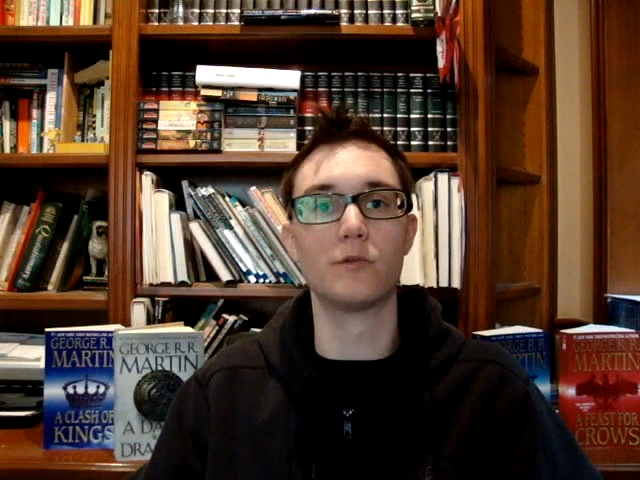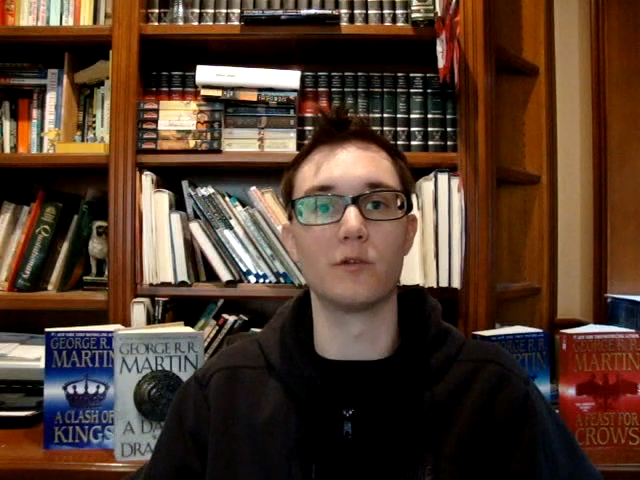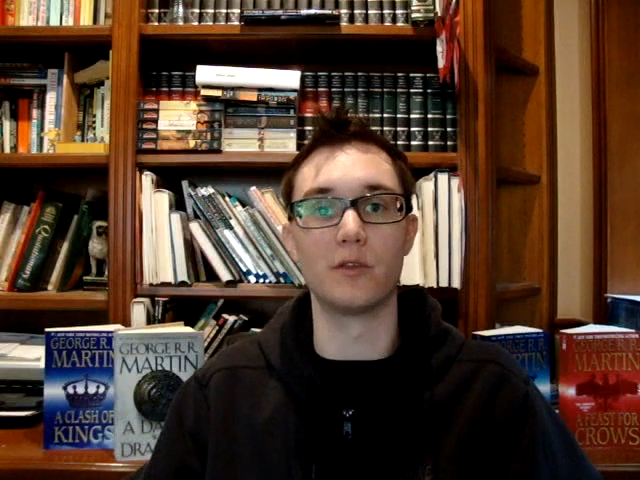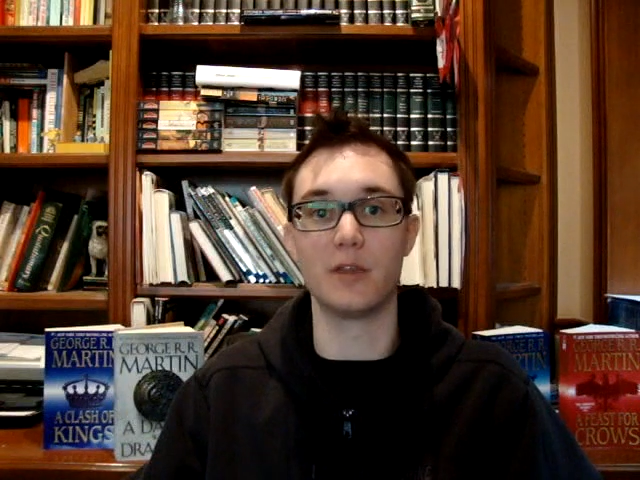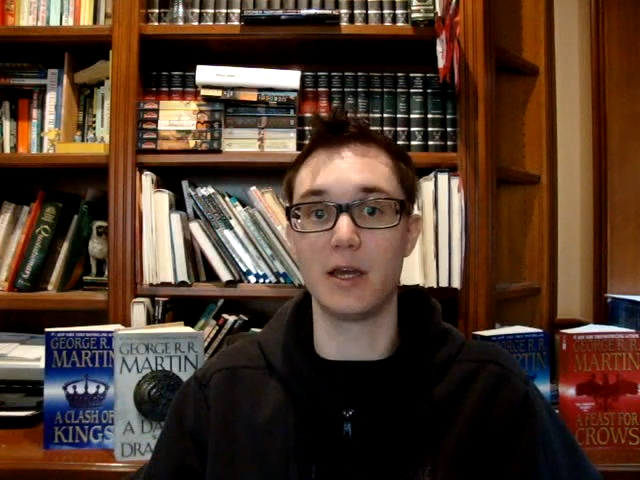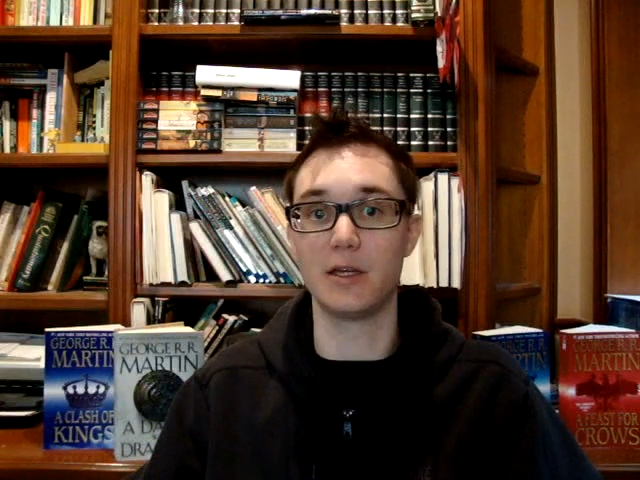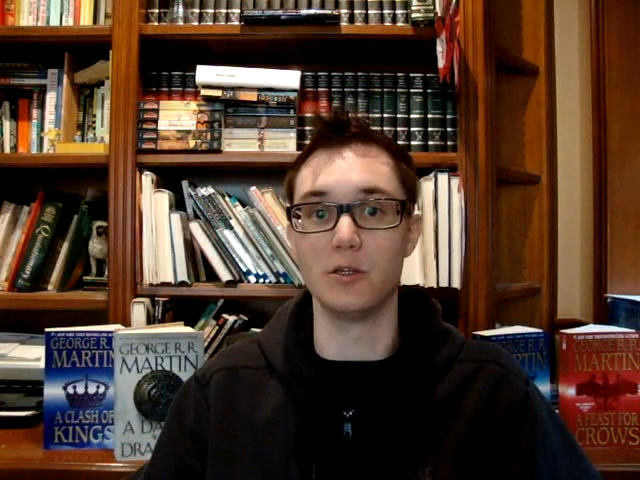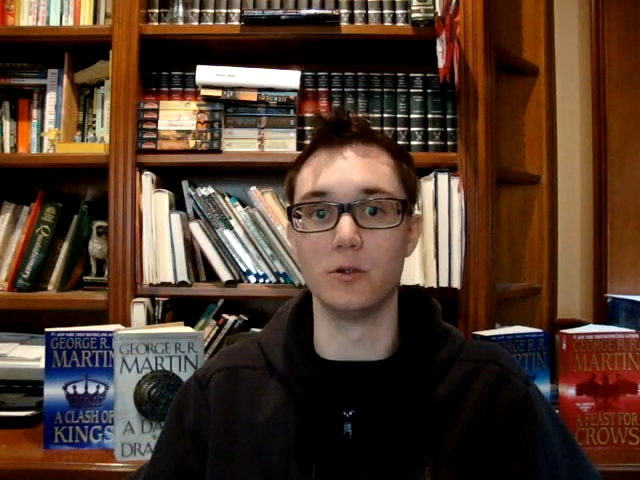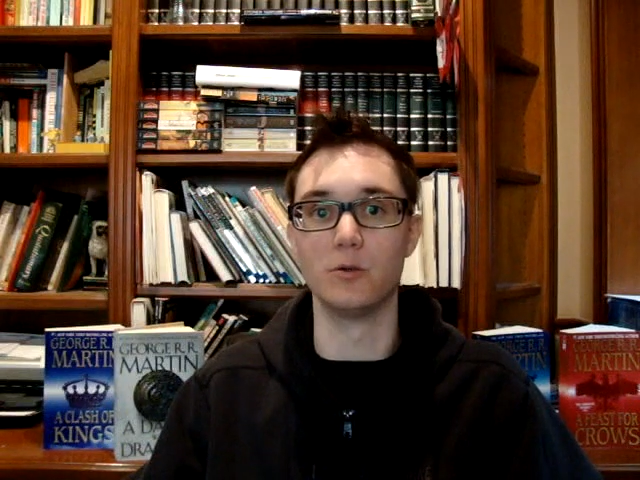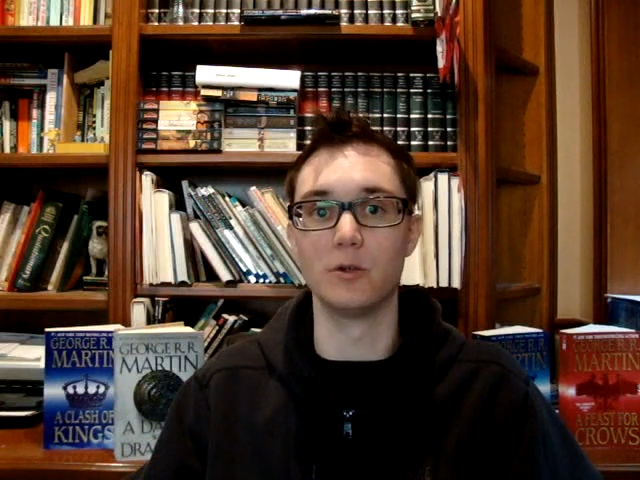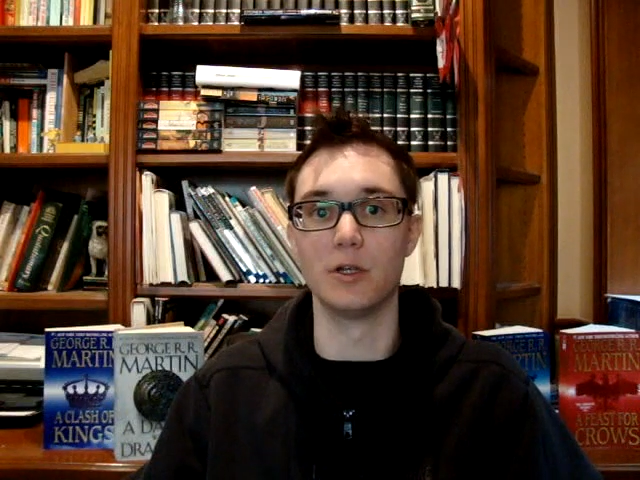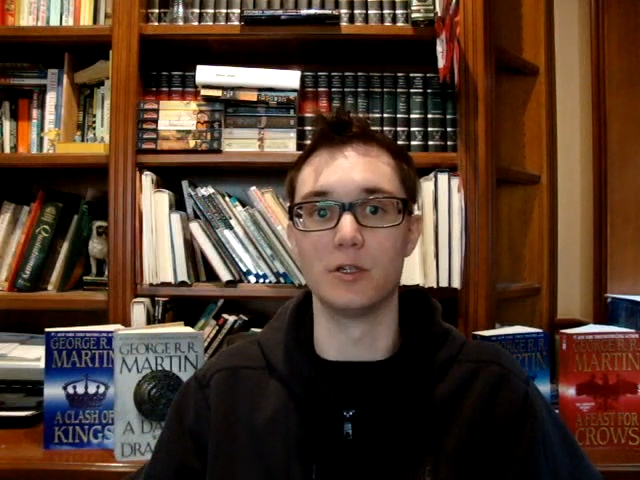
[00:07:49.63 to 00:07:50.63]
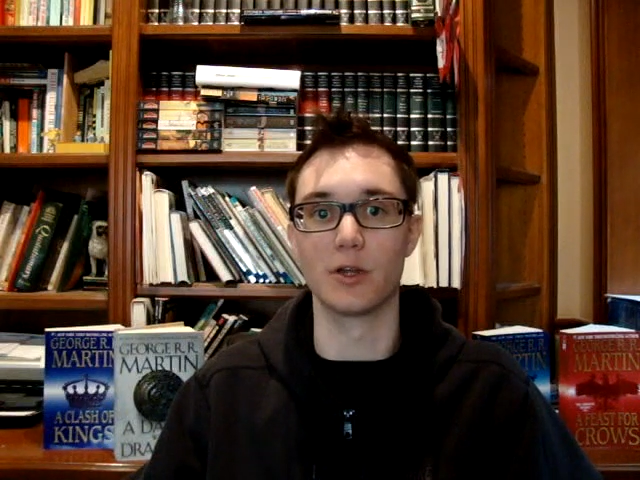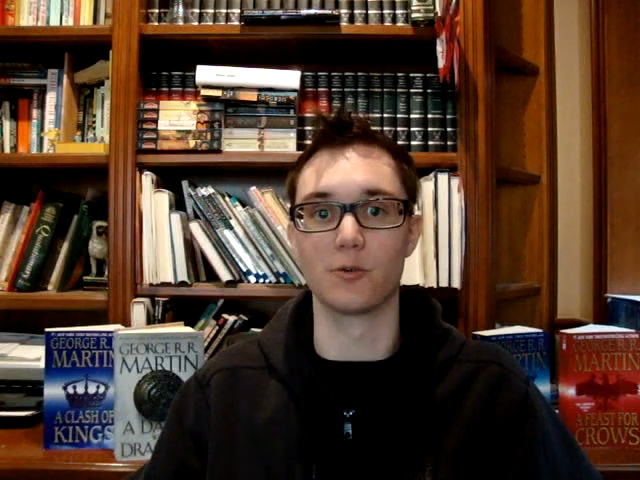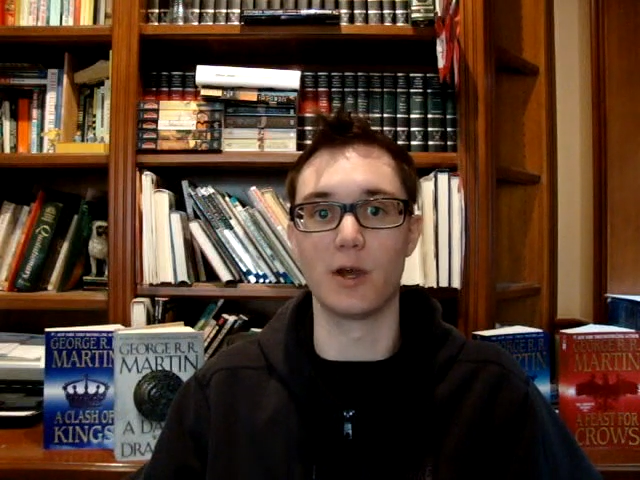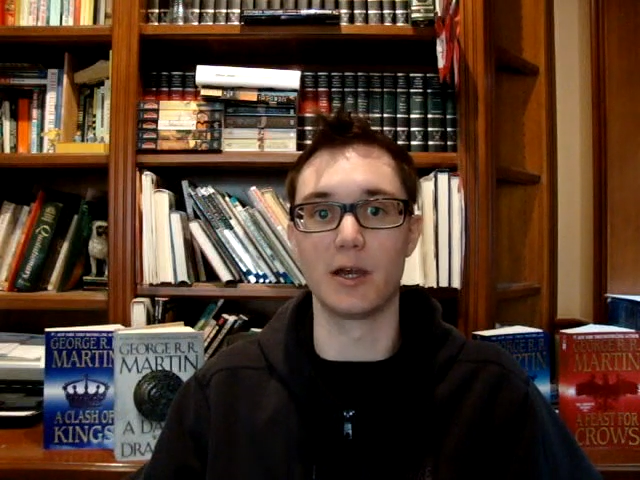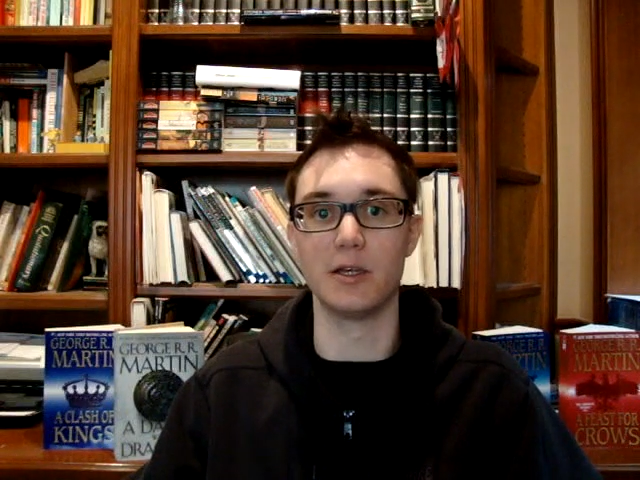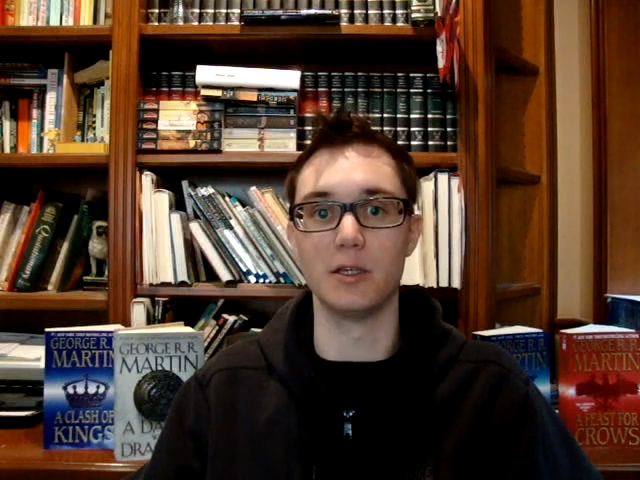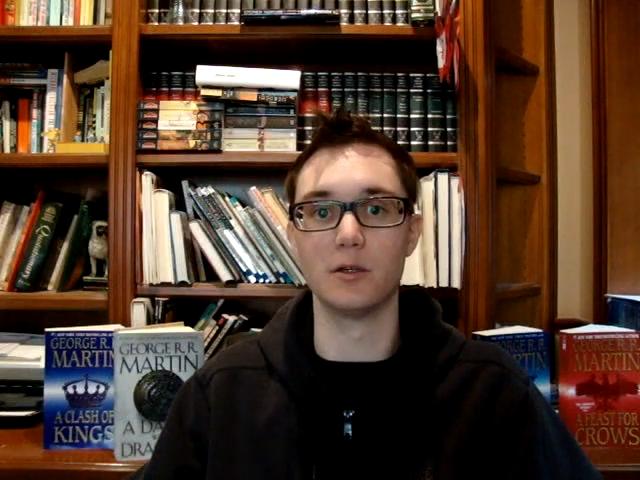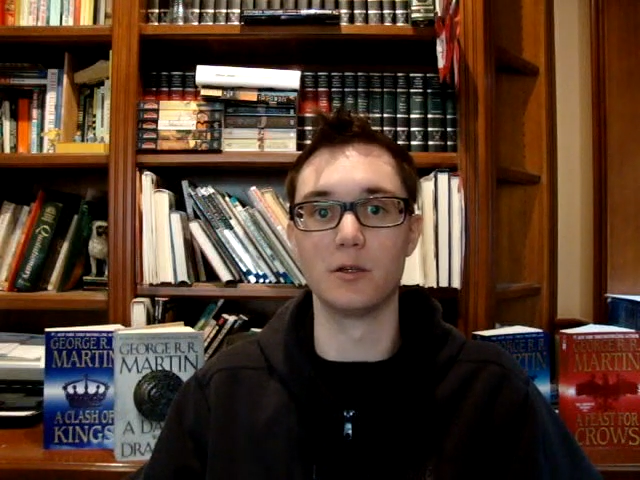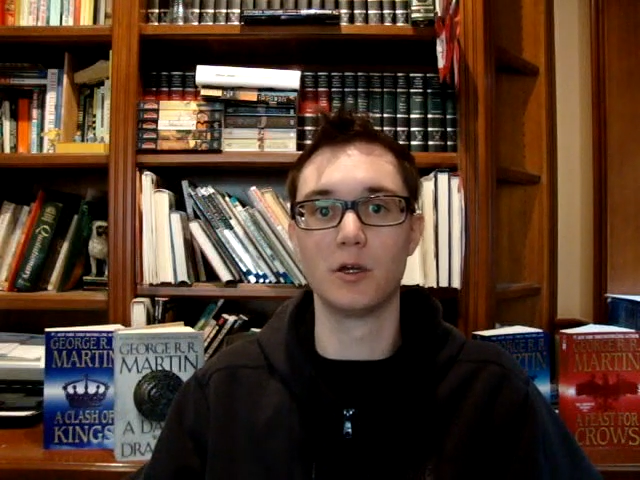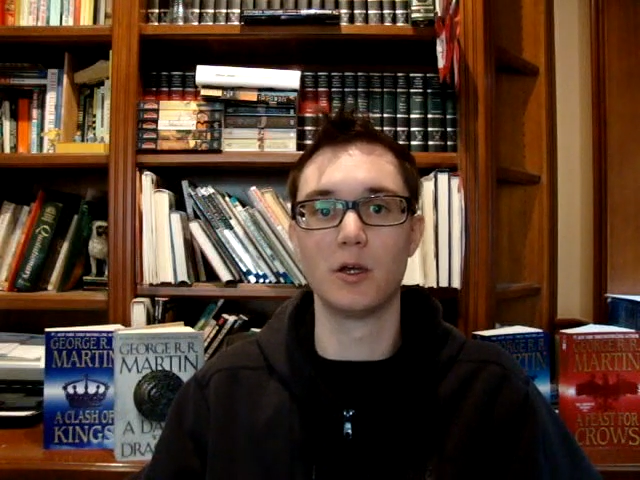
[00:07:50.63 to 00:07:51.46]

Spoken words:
for thank you in Dothraki.